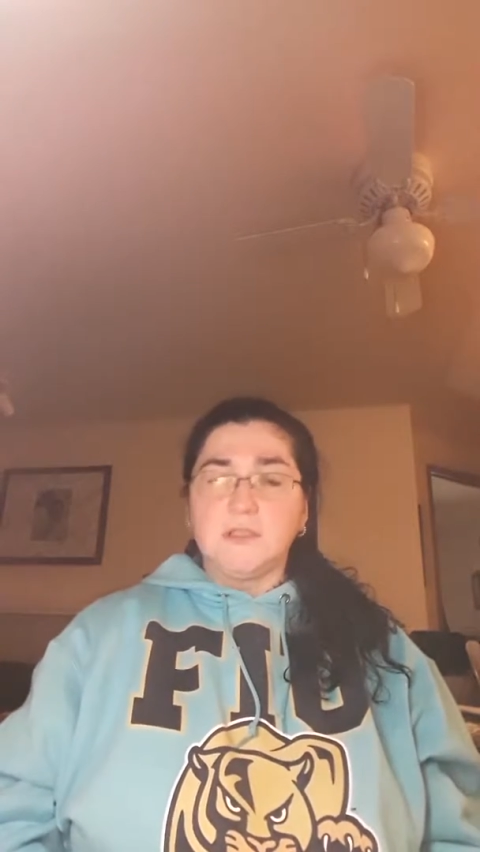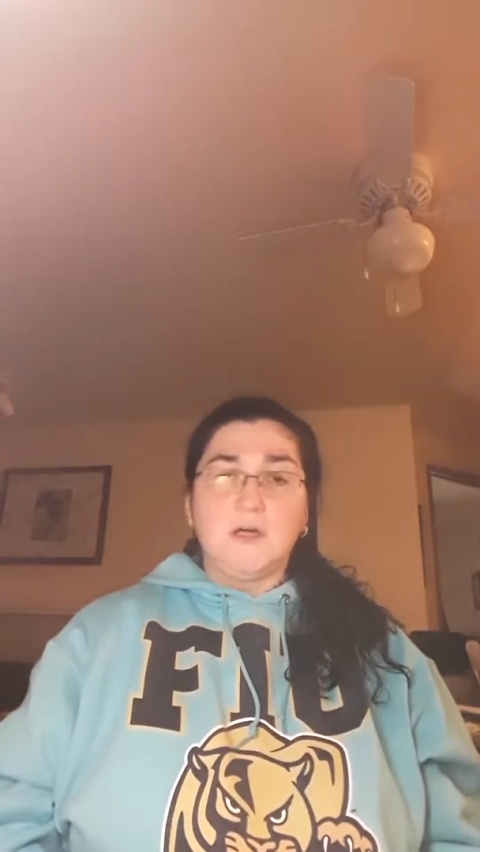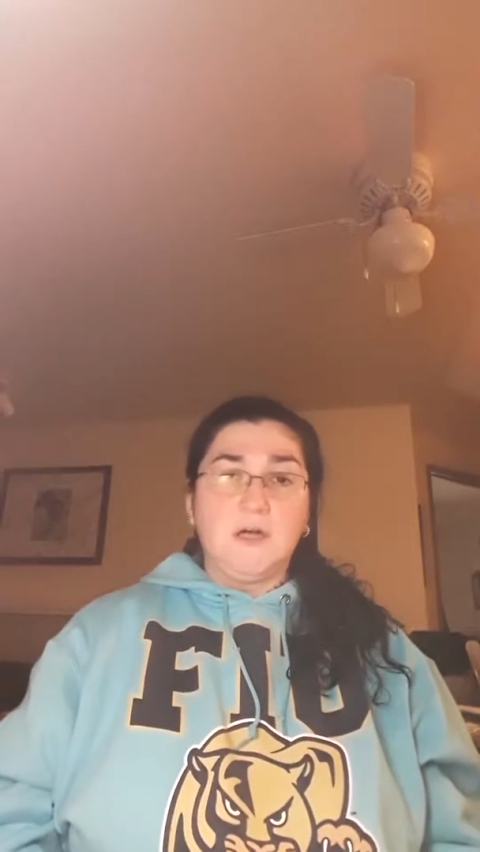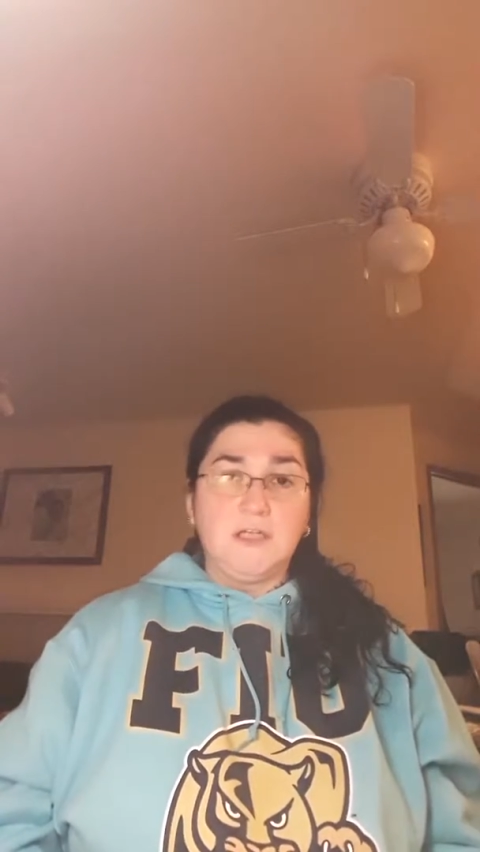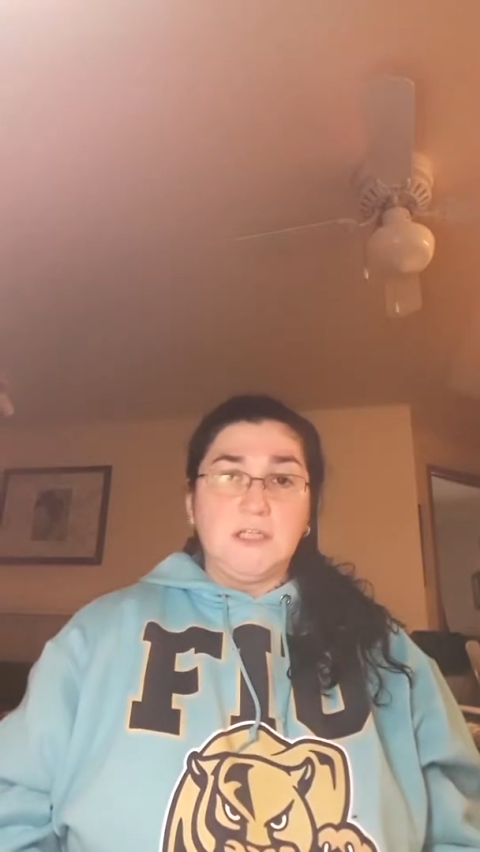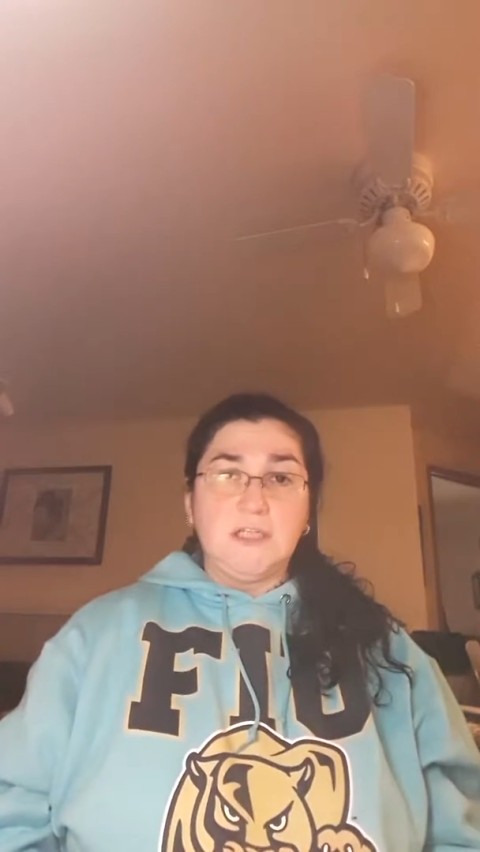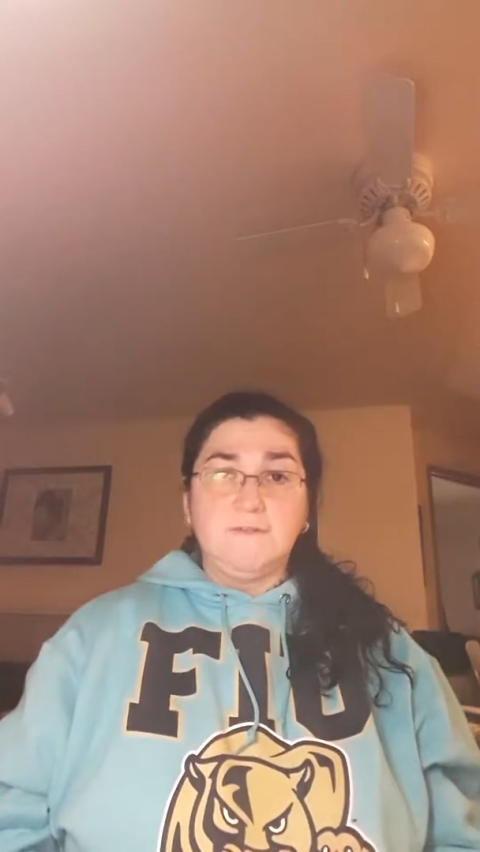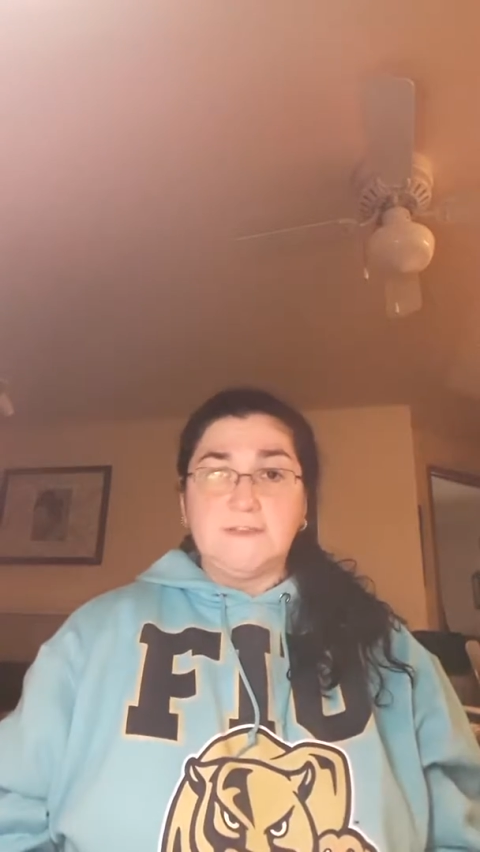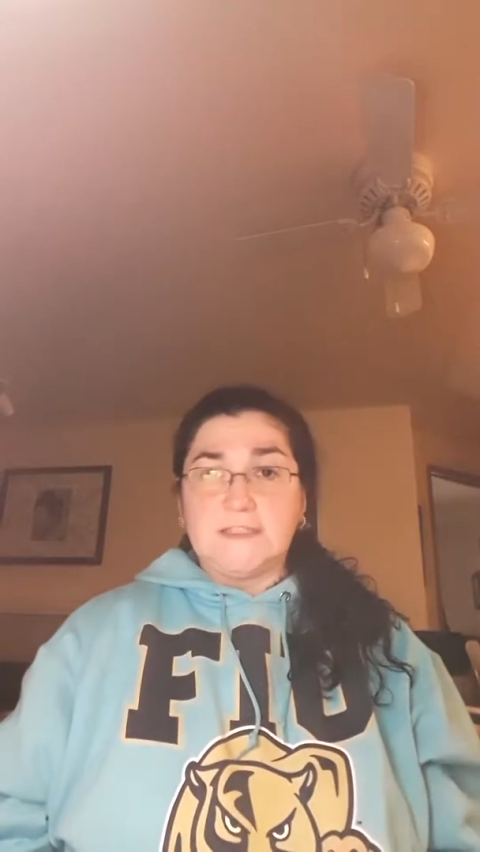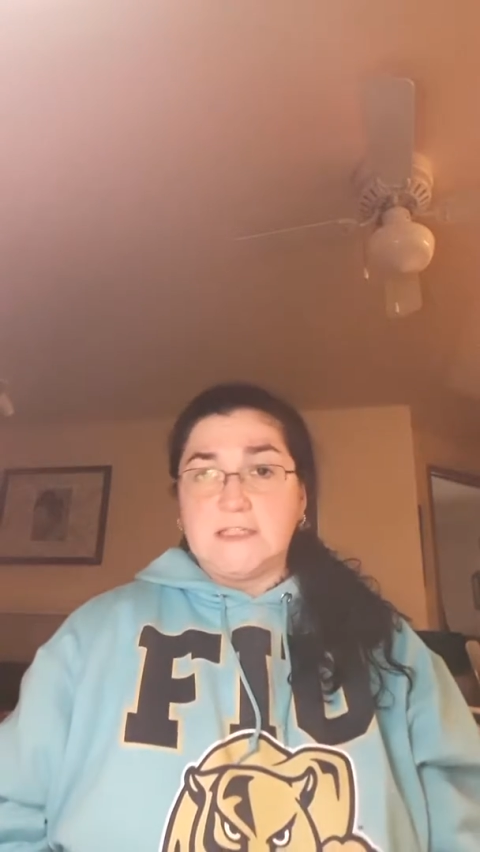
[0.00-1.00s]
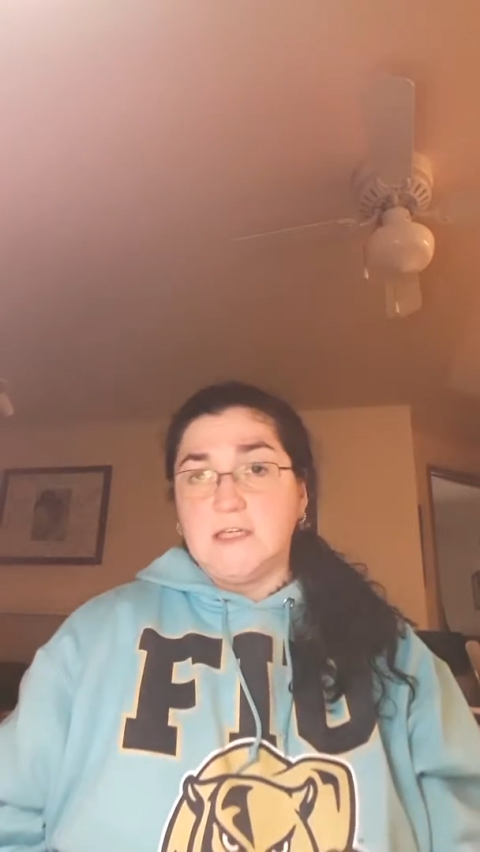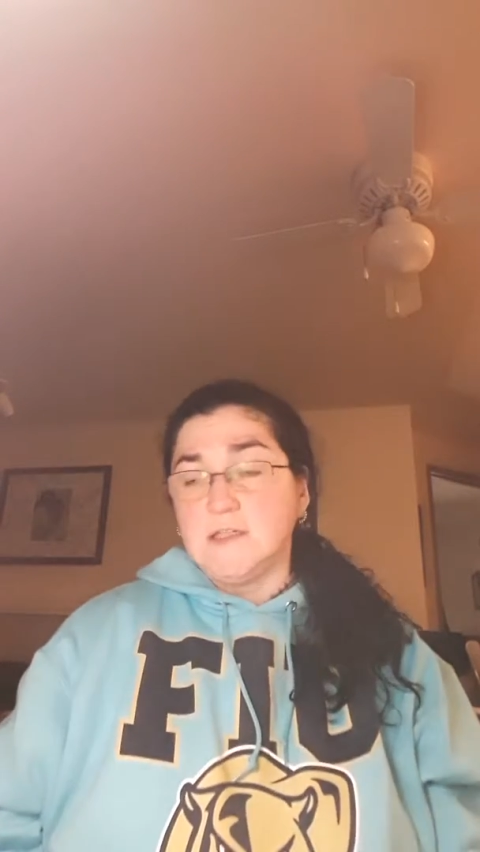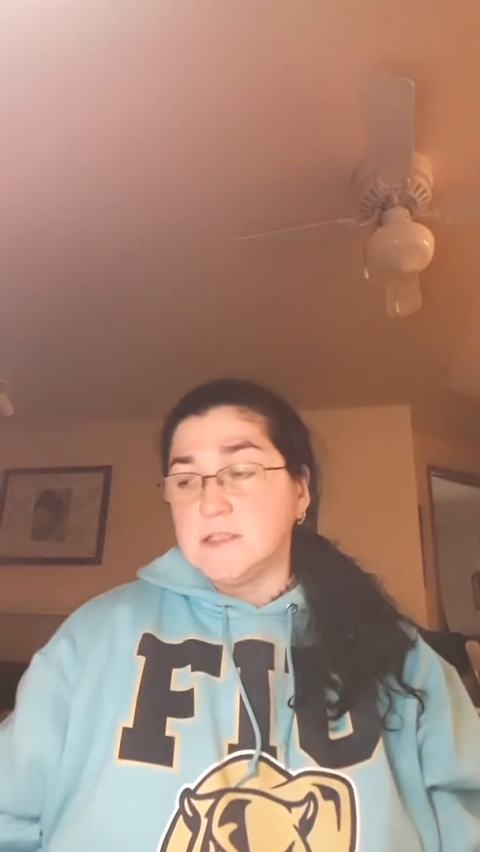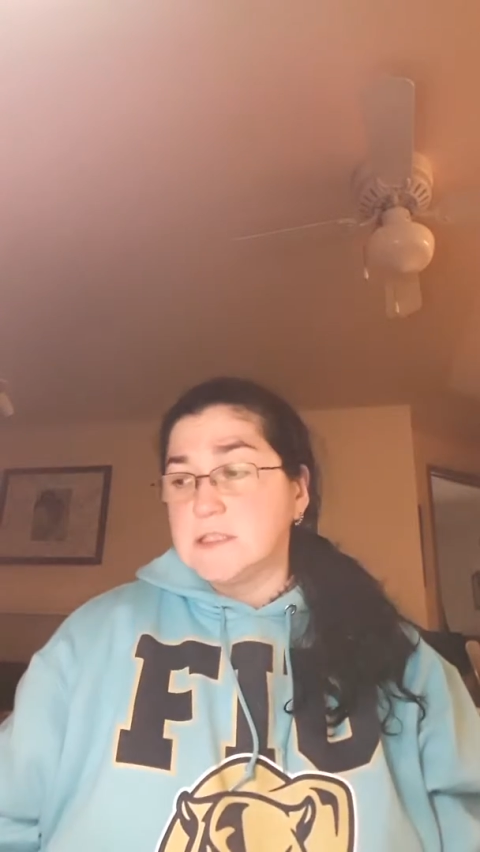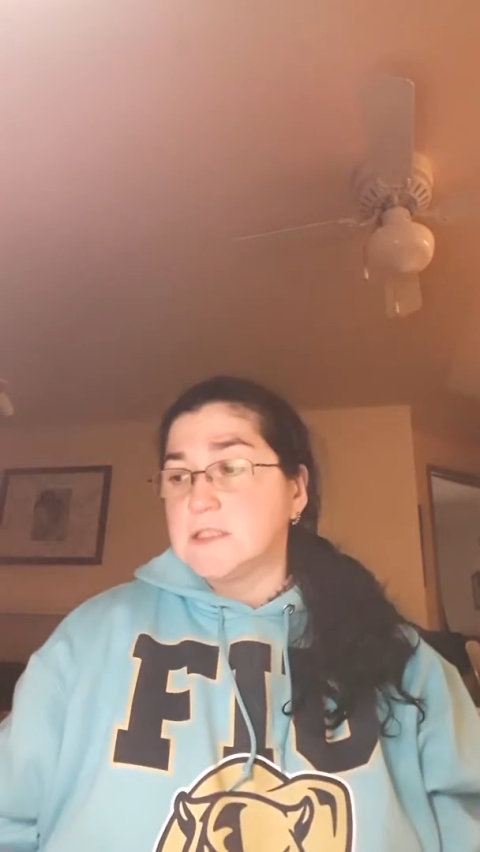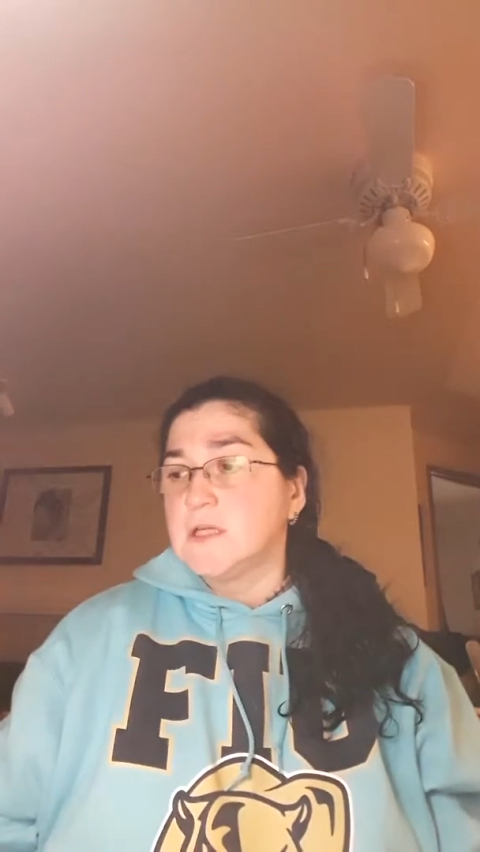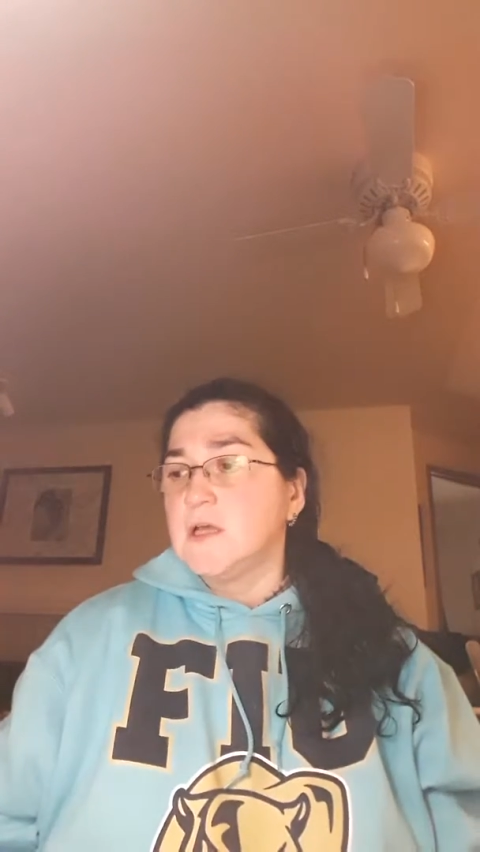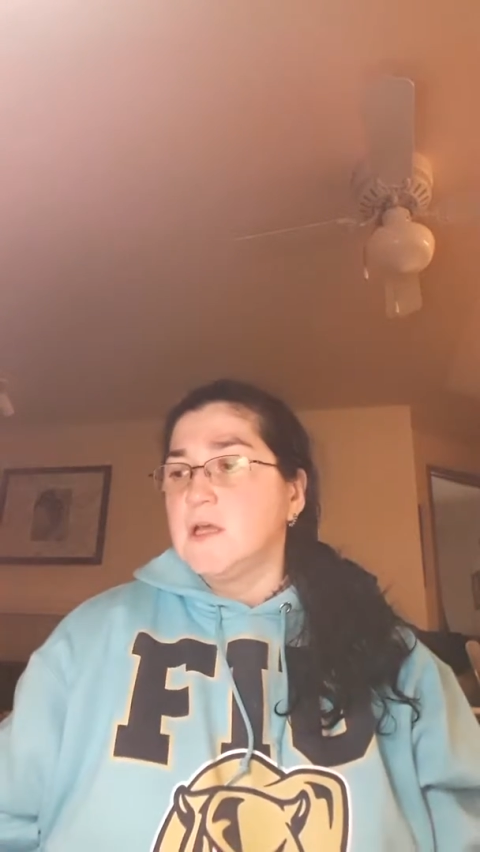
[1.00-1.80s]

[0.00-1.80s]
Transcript: cognitive skills.